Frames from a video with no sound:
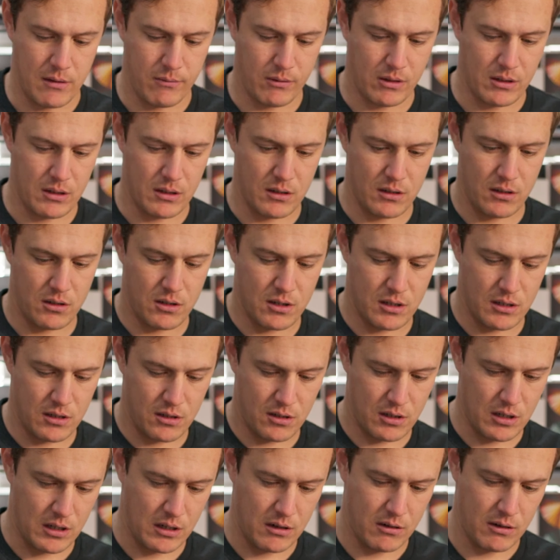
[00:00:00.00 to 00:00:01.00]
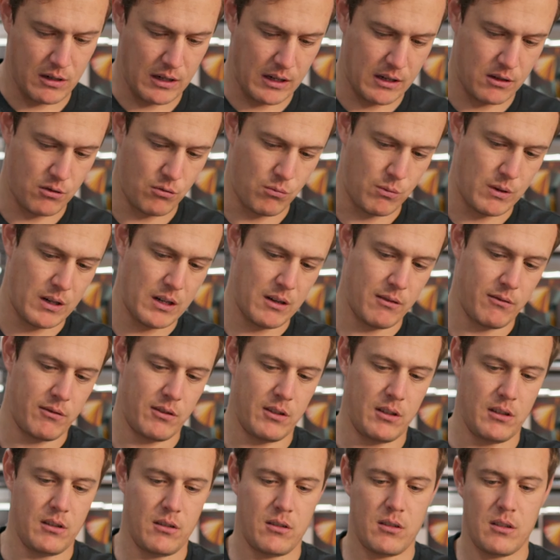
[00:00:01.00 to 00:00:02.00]
I'm gonna just show you guys one of
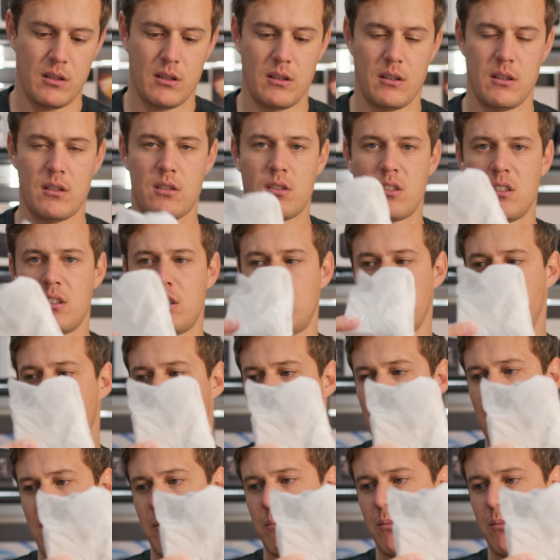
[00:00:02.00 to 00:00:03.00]
these. So it's just a power